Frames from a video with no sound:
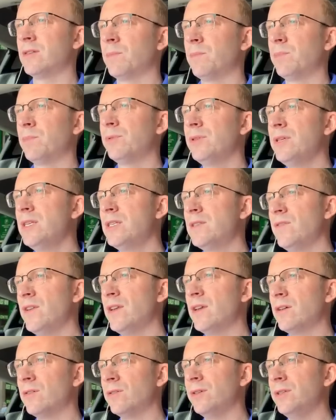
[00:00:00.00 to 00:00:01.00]
There's a police
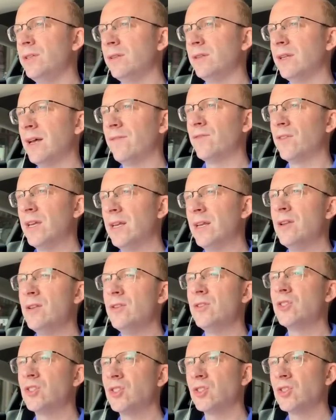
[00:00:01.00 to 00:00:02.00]
vehicle in the left lane.
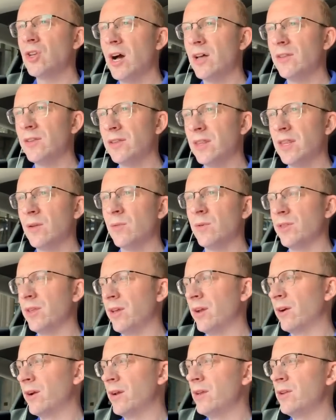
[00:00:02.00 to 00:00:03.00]
It saw that they were
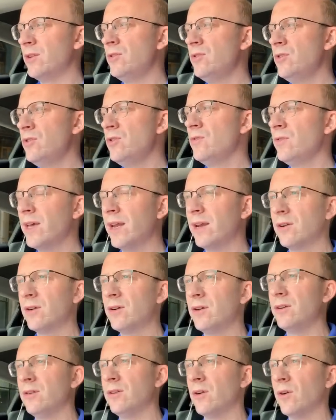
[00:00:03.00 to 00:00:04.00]
there. It knew that
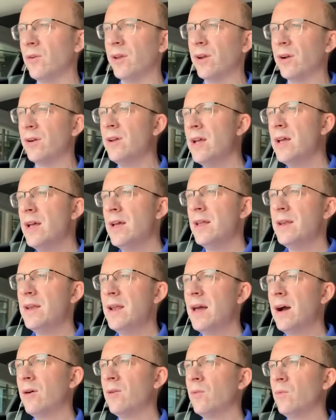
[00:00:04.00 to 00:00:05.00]
it couldn't go there.
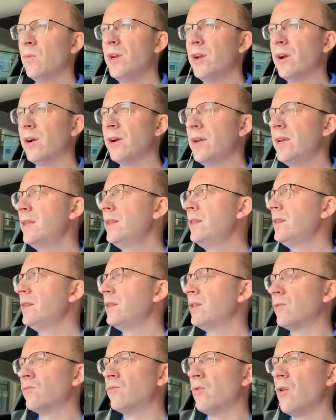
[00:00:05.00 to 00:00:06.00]
Now we are
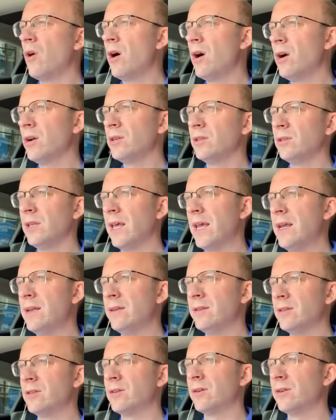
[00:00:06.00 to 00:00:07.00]
in the wrong
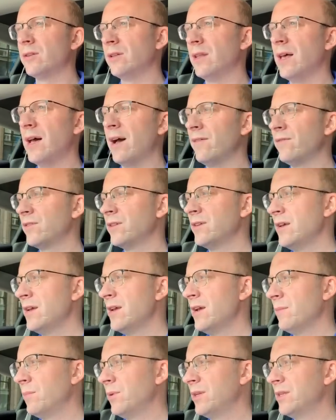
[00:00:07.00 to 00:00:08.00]
lane to turn left,
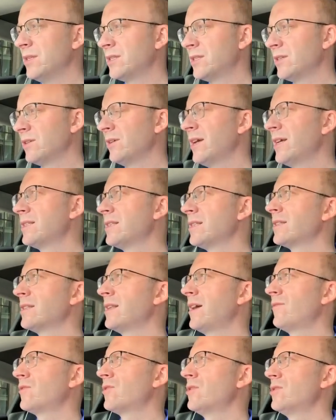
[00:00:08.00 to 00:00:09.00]
but it still has
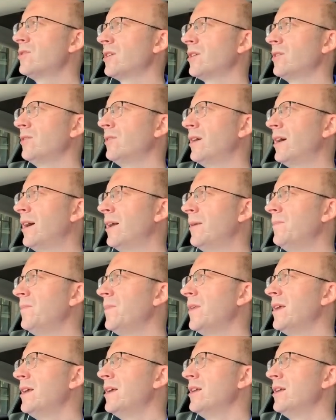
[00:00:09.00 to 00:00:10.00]
its left turn signal on.